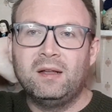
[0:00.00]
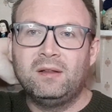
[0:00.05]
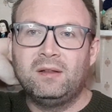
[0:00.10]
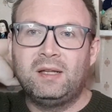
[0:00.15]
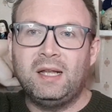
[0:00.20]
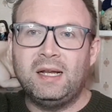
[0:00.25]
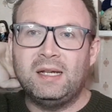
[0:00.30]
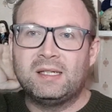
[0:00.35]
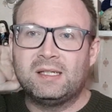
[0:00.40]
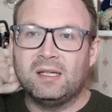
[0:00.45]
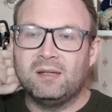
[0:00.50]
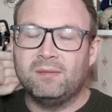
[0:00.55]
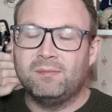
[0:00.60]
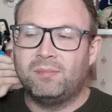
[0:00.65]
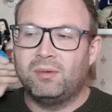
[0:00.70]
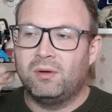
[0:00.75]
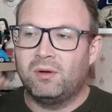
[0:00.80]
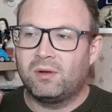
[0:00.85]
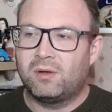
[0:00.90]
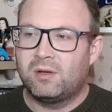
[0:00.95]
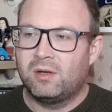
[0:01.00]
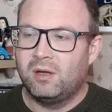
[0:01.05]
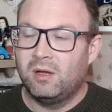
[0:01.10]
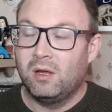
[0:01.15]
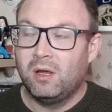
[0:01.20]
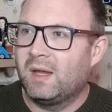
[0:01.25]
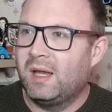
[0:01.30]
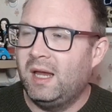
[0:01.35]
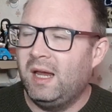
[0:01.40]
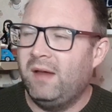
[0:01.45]
decent book,
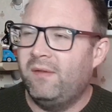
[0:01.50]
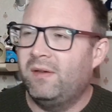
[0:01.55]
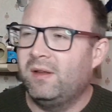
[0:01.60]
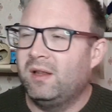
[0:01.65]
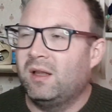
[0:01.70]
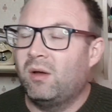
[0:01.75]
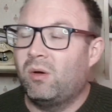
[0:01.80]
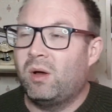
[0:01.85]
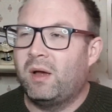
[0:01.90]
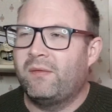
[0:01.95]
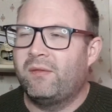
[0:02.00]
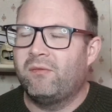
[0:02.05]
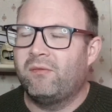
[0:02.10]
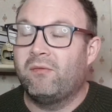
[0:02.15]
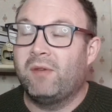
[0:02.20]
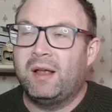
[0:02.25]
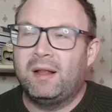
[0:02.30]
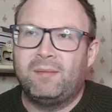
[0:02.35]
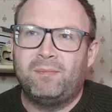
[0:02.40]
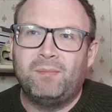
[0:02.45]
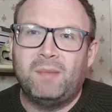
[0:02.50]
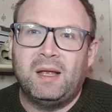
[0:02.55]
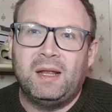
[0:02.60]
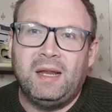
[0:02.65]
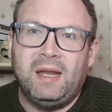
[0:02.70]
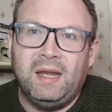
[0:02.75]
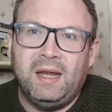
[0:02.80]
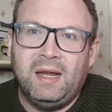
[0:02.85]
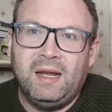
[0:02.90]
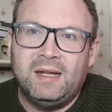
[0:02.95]
even though I haven't read
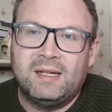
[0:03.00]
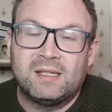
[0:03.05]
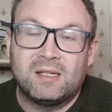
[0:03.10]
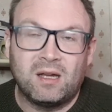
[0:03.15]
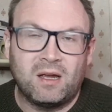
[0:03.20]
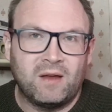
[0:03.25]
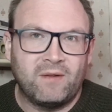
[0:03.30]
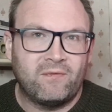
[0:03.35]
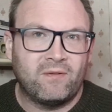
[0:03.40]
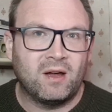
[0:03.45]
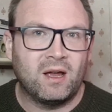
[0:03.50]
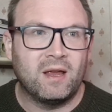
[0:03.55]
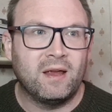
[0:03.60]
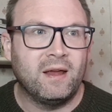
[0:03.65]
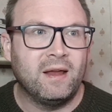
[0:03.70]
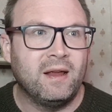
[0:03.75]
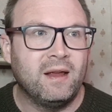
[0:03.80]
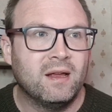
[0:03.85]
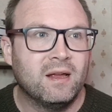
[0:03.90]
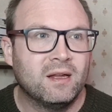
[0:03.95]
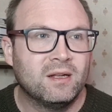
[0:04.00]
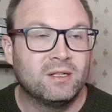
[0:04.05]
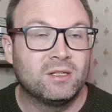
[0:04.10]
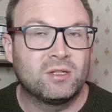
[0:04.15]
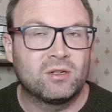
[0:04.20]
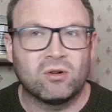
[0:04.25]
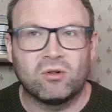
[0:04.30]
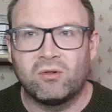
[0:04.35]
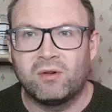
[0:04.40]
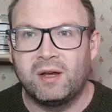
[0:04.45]
many sci-fi
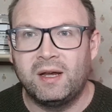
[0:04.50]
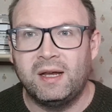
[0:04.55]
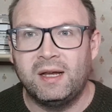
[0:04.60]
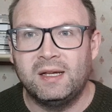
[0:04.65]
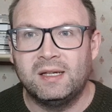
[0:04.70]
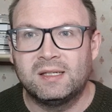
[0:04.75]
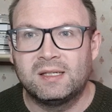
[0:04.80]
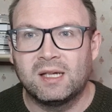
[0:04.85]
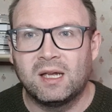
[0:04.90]
stories.